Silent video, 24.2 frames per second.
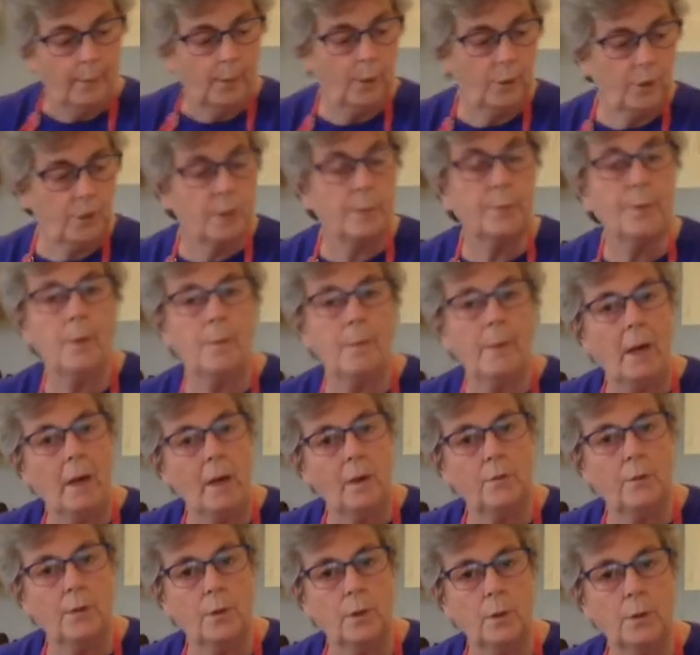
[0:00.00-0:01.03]
going to put my
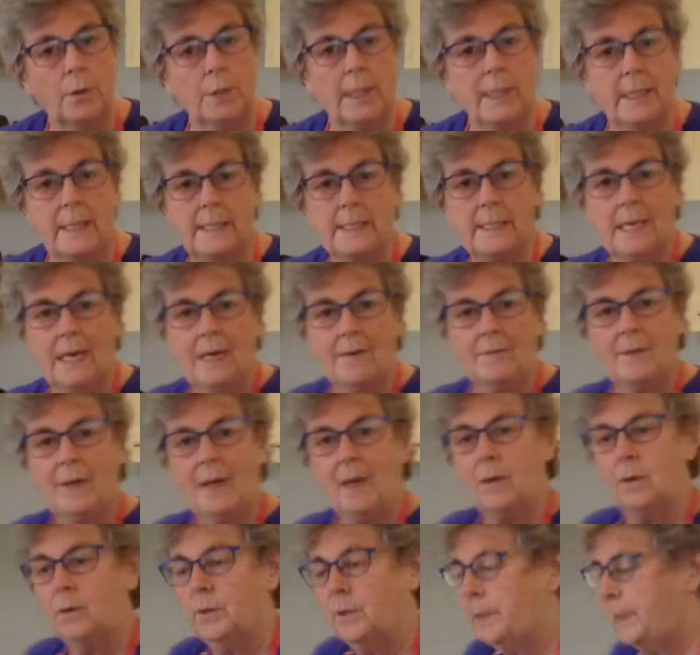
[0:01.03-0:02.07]
oven on. I need to have that on